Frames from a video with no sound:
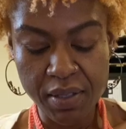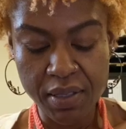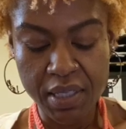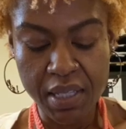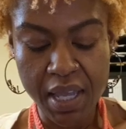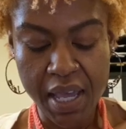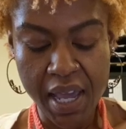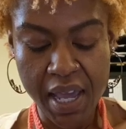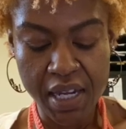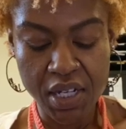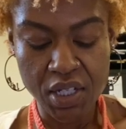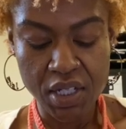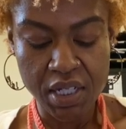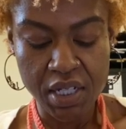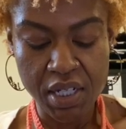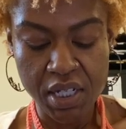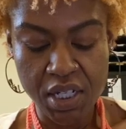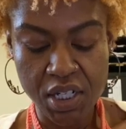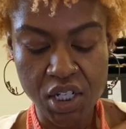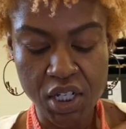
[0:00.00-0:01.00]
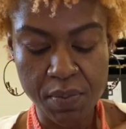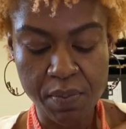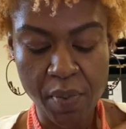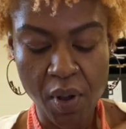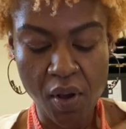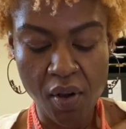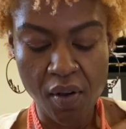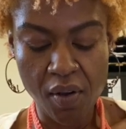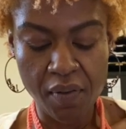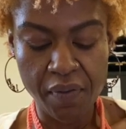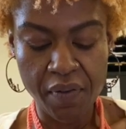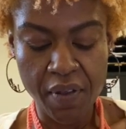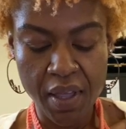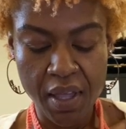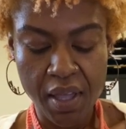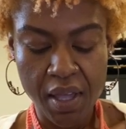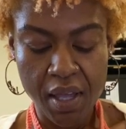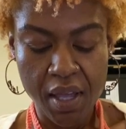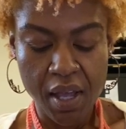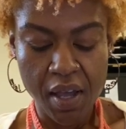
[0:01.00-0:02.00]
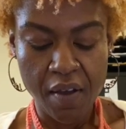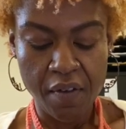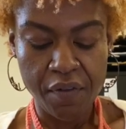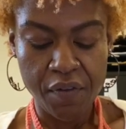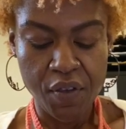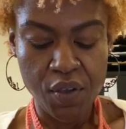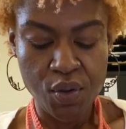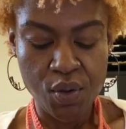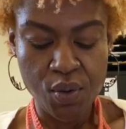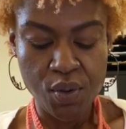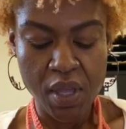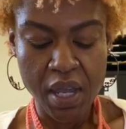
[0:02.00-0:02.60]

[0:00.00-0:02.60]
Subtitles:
to actually ship off a few